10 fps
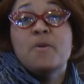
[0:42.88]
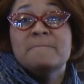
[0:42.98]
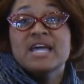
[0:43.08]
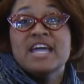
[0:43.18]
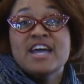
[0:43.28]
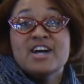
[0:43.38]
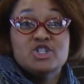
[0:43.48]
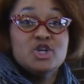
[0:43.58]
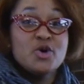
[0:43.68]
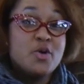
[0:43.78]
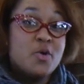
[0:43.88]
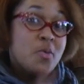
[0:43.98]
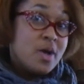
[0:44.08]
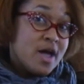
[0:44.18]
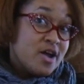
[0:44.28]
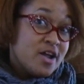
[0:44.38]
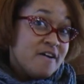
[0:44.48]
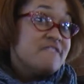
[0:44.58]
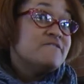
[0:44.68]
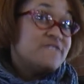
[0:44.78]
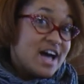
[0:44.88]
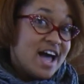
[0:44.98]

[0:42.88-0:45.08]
Follow me, I'll show you where to